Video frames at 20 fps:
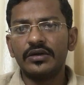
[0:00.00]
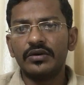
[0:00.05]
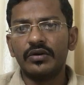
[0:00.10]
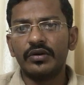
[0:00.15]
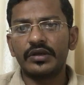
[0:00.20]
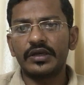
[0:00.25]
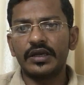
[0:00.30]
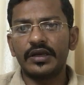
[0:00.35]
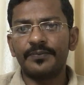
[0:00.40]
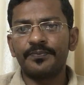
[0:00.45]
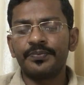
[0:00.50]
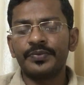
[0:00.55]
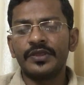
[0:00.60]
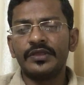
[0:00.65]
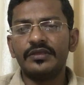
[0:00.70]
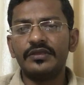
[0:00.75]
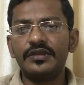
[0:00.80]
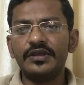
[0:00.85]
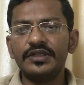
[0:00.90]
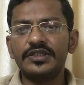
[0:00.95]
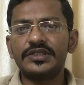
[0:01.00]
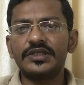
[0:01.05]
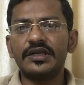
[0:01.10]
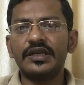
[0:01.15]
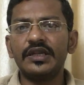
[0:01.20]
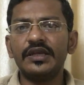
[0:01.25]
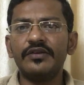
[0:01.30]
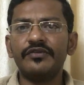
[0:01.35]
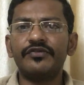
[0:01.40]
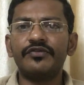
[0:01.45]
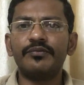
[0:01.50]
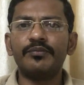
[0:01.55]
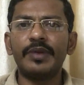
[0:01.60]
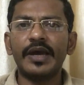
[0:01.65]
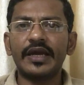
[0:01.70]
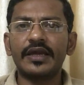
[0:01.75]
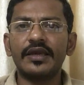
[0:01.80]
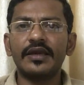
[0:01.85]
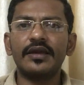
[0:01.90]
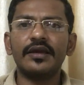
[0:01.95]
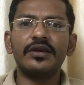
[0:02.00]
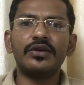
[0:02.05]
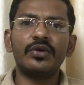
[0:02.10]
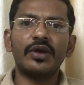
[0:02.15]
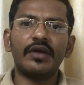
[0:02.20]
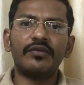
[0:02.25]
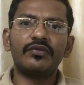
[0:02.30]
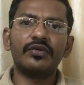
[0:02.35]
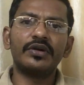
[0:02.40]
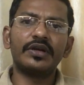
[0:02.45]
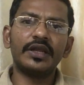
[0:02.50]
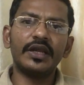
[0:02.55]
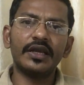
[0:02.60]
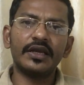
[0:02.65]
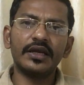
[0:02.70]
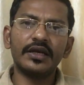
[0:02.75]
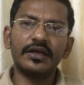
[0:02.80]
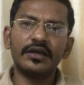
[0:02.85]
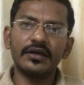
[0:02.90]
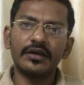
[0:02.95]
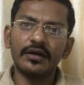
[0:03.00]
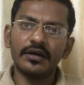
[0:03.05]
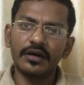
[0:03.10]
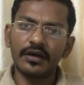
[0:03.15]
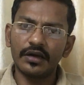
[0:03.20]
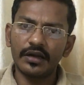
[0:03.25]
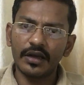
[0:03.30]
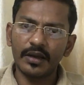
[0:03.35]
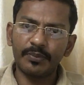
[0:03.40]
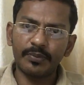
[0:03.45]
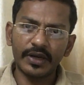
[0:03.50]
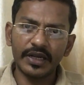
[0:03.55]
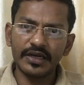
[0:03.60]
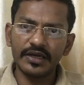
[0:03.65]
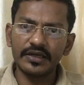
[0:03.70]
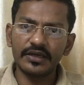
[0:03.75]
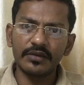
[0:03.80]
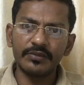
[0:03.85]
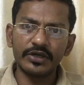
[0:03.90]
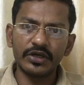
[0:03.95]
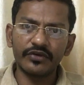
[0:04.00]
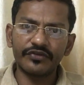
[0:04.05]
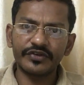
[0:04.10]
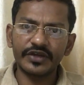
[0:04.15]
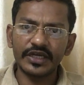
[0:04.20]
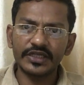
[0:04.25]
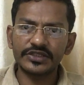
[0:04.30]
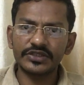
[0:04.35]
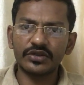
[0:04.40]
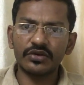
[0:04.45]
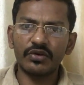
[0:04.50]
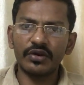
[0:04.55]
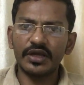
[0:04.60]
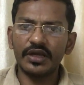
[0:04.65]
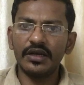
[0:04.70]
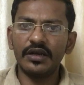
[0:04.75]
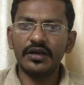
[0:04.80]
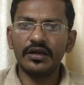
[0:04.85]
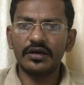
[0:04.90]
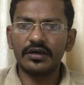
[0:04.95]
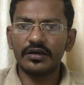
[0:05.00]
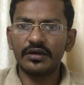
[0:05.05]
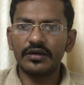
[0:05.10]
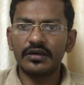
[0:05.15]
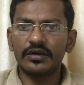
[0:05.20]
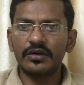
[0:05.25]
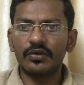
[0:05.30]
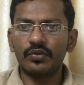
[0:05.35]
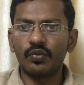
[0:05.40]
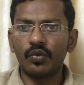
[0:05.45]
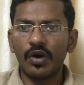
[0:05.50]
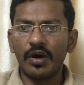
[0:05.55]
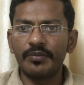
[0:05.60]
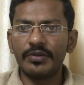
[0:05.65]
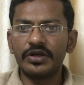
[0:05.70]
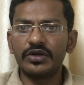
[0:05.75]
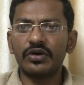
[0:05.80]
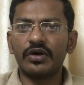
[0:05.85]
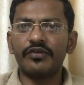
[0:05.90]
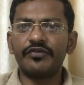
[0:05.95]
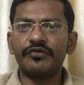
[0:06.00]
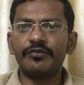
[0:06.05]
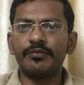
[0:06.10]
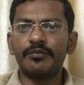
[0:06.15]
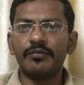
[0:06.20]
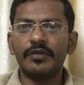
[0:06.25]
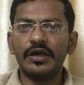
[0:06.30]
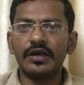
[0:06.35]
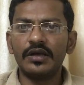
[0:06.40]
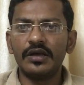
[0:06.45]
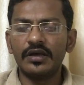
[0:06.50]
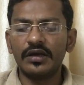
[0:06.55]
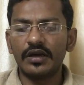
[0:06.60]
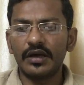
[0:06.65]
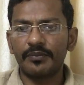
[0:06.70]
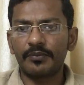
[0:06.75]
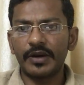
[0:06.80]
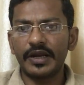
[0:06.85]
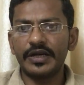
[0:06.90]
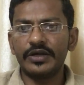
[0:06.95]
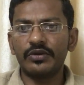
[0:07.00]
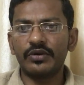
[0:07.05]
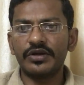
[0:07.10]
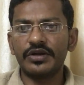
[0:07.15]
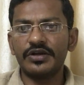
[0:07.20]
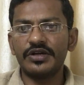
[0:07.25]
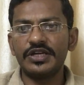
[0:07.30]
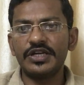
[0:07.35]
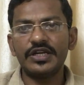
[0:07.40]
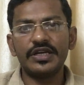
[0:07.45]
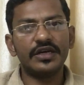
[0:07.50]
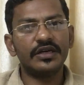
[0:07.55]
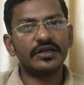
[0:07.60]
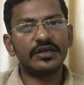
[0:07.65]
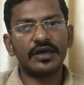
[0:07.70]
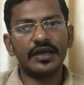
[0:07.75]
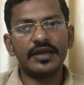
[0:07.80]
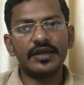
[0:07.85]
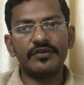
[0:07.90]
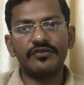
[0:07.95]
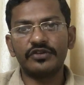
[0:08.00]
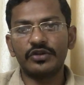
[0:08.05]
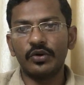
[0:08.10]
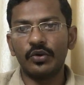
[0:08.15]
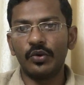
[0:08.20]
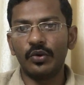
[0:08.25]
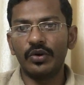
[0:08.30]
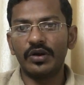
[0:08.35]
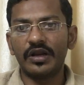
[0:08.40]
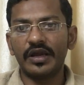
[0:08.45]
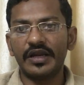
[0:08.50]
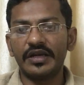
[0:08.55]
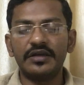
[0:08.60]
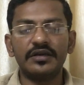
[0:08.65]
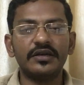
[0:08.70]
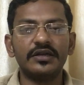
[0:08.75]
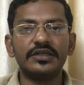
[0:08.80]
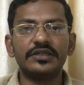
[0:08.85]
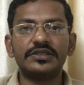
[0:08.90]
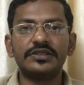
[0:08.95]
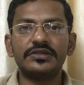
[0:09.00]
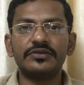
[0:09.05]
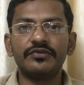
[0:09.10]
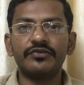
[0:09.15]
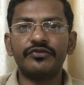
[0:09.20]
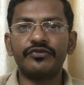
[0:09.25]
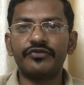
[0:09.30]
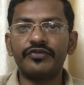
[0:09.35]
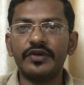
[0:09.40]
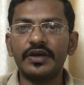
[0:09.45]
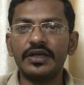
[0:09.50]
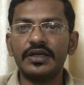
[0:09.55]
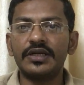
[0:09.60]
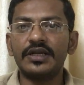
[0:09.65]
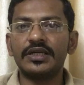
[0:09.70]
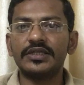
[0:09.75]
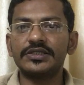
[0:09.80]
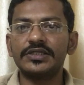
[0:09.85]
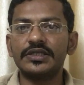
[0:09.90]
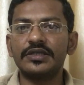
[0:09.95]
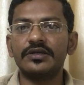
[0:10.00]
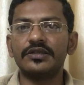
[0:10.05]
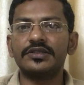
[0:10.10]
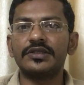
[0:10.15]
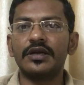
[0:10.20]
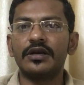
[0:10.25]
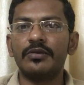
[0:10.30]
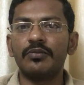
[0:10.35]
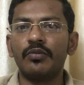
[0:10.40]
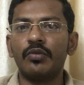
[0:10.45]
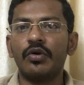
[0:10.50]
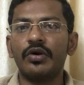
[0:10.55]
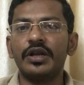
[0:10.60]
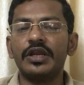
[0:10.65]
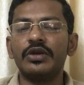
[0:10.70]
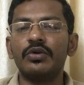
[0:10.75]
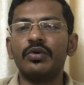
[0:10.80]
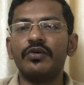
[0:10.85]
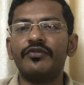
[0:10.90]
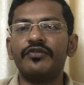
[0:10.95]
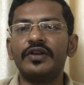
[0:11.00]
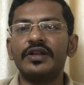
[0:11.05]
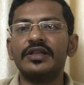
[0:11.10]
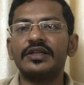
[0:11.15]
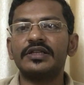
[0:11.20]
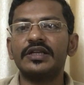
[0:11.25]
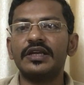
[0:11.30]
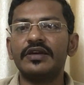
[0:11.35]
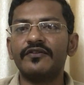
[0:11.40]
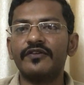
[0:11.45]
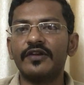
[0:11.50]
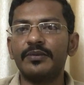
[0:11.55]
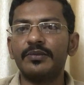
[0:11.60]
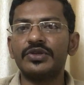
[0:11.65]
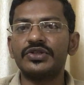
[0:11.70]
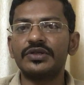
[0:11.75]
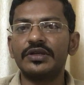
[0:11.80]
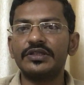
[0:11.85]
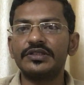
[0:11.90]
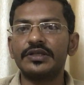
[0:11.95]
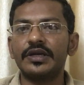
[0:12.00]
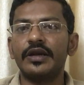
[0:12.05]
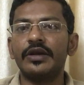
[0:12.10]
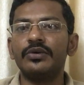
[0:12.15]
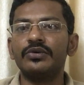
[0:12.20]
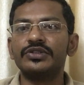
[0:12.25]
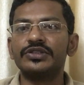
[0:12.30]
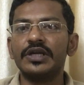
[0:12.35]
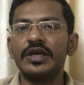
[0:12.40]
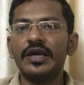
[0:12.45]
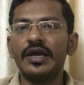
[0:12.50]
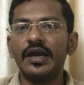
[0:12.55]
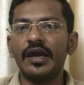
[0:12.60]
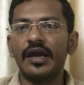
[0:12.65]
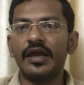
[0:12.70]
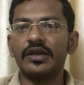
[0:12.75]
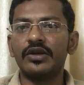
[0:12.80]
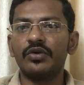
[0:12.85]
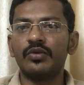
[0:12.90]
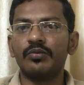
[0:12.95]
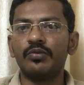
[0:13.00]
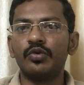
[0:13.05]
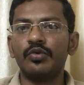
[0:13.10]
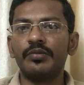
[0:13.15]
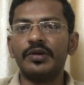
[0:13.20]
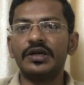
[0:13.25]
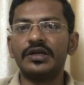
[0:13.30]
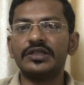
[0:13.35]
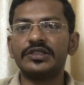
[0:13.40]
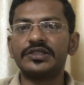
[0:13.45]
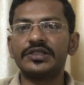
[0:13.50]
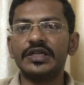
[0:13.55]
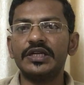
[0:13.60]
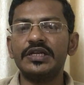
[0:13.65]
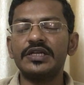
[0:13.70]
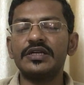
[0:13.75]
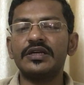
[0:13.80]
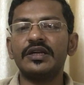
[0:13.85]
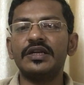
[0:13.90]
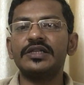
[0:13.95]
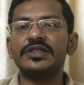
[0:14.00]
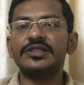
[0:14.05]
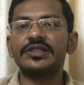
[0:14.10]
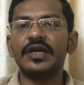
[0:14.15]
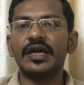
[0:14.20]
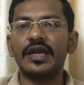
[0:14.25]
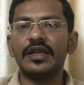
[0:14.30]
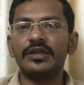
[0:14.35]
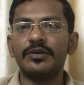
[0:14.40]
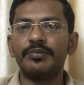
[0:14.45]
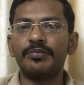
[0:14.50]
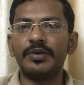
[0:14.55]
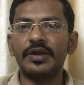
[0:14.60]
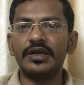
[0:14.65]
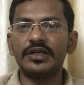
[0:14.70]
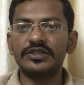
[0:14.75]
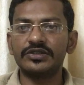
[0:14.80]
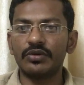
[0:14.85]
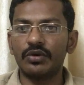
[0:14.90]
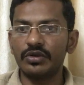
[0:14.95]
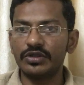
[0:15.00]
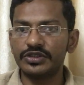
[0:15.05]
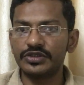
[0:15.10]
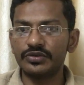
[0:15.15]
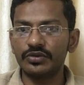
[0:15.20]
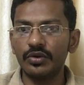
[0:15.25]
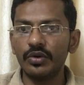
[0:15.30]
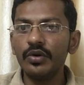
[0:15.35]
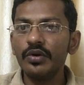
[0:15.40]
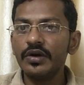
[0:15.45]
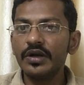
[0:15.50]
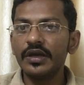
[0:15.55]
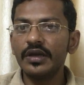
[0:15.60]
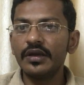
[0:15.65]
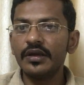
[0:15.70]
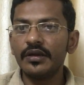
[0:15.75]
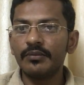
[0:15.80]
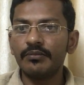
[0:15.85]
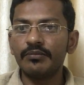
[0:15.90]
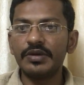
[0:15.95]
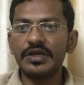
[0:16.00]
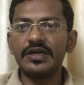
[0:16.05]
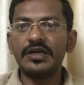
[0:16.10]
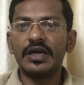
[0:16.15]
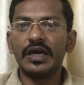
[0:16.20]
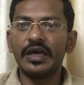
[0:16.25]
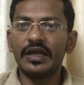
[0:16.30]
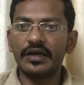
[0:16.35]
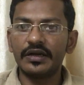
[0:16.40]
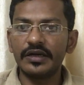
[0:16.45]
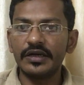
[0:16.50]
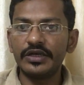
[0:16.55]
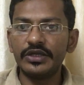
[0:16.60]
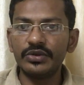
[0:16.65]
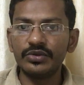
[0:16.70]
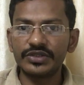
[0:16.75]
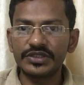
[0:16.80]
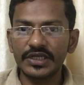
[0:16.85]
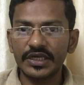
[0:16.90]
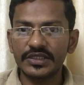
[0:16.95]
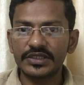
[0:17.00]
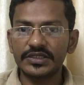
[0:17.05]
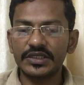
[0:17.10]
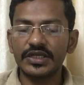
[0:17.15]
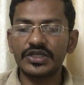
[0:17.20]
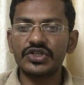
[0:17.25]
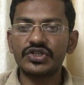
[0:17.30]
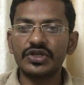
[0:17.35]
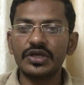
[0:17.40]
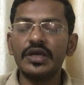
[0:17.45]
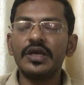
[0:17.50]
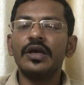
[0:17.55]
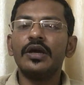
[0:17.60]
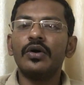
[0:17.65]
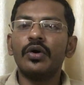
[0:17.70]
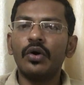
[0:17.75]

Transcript: Okay, this leaf, back again you have to take it, apply a little bit of castor oil, warm it off, apply it on your knee, tie it for the whole night. It's fantastic result. Morning you will feel that the inflammation is reduced and your movement is increased and the pain is also been reduced as such.